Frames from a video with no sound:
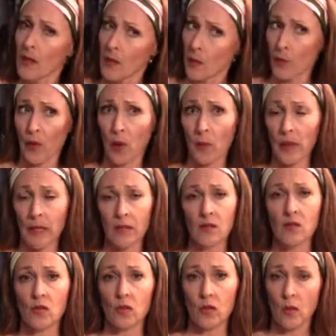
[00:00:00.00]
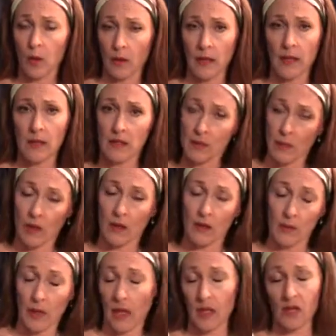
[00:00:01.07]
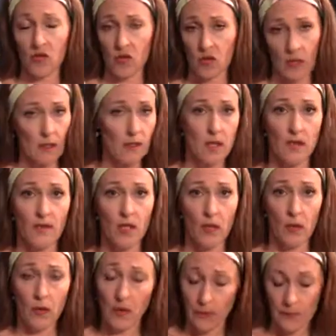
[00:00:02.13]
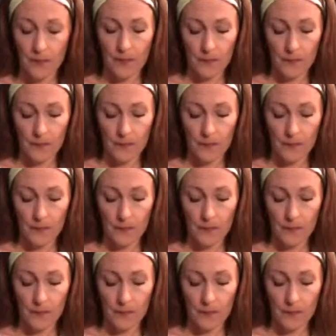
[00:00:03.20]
bromines or chlorines because my kids are sensitive to those.